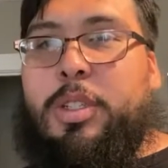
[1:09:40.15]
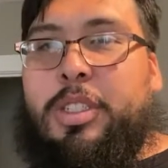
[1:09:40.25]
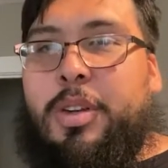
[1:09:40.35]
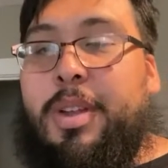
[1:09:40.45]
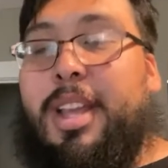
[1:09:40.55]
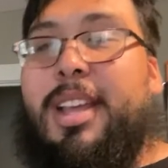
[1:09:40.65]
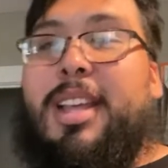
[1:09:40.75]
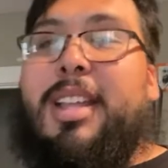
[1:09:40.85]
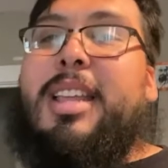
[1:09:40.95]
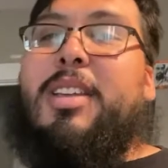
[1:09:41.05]
So
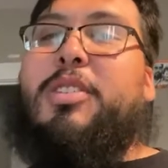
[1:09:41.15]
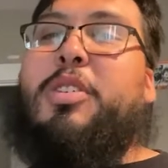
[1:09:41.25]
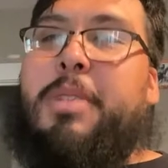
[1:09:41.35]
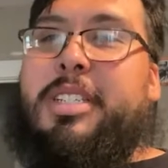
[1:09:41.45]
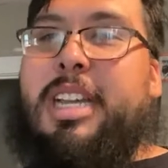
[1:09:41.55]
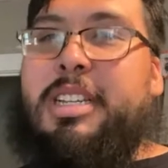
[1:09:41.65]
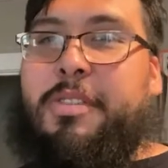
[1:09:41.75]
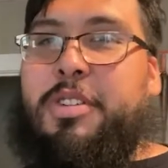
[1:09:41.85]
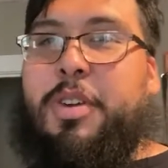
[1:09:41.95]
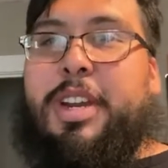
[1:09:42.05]
thank you so much, guys, for
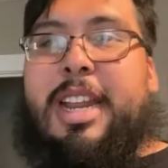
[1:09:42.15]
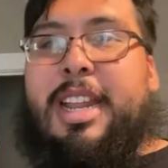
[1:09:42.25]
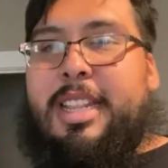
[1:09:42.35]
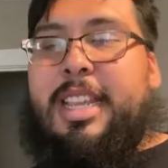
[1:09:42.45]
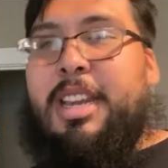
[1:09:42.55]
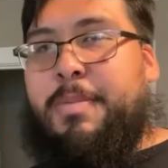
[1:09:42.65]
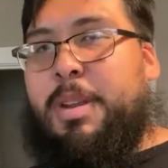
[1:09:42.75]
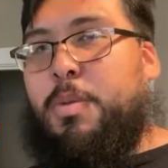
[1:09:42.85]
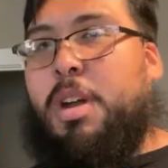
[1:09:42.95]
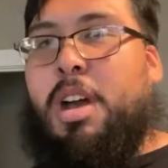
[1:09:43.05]
joining. I didn't think anybody
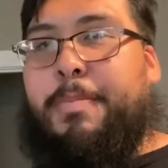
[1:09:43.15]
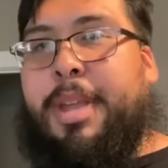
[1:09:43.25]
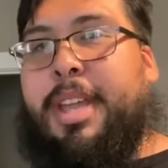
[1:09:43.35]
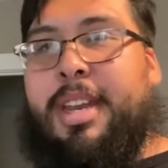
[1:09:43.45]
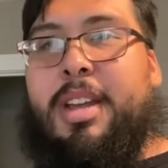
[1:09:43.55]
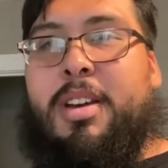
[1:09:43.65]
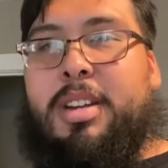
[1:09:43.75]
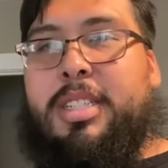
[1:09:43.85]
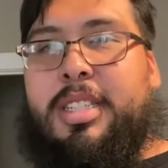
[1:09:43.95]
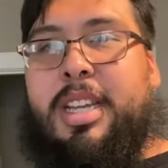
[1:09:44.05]
would hop in on
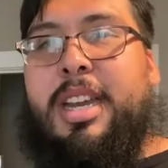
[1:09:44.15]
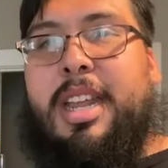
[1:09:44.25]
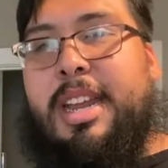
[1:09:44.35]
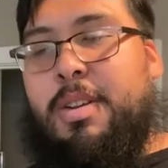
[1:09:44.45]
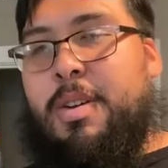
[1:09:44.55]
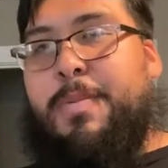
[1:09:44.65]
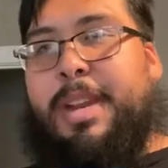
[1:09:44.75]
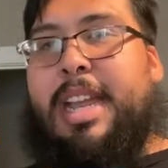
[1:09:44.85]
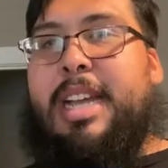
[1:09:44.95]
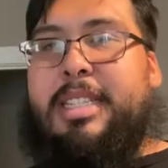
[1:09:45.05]
a Sunday. I know
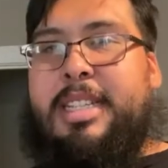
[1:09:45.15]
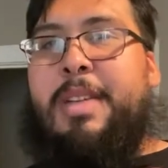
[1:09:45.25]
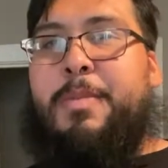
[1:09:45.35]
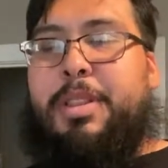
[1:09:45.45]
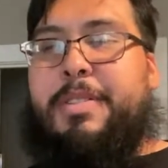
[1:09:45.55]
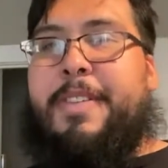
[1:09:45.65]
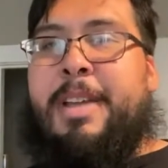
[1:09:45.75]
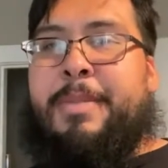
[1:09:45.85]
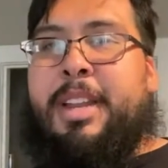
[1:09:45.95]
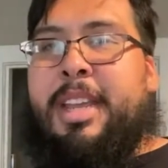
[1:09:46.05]
everybody has time with their
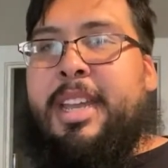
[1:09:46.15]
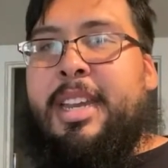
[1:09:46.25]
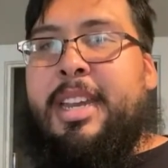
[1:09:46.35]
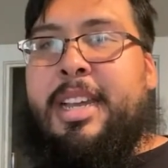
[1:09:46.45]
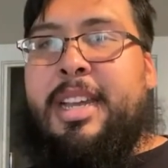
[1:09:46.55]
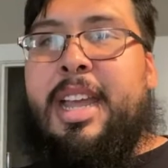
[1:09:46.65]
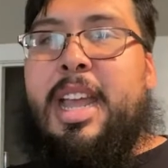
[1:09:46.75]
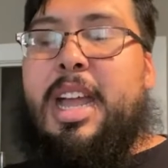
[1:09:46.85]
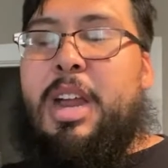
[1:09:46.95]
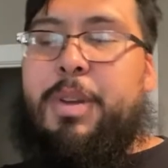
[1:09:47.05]
family, and I
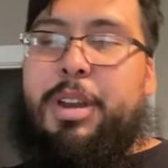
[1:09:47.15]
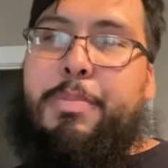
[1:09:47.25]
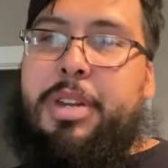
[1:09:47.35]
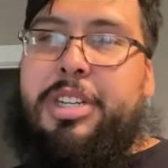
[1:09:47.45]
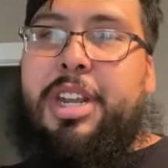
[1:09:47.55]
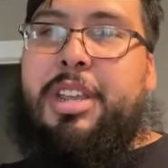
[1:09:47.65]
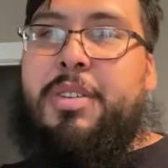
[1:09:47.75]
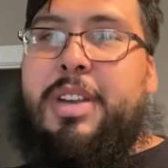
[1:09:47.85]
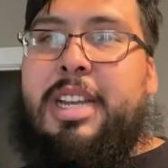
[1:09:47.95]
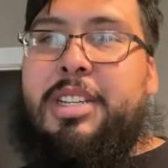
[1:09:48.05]
really appreciate
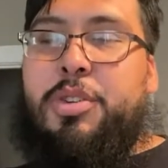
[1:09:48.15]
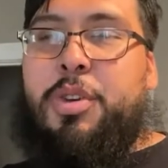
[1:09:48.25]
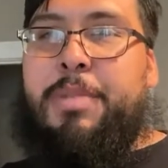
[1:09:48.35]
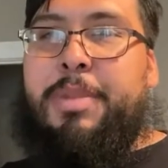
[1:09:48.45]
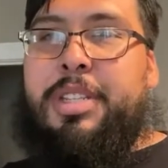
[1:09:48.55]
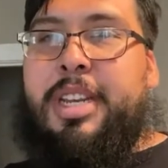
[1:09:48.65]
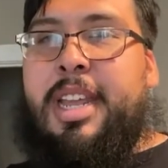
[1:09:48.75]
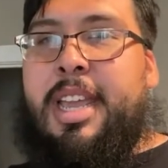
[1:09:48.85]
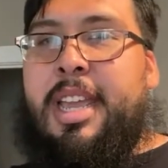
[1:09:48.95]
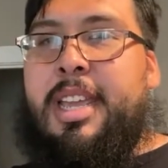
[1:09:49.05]
you guys joining me
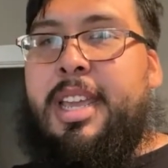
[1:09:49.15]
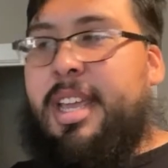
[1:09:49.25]
today.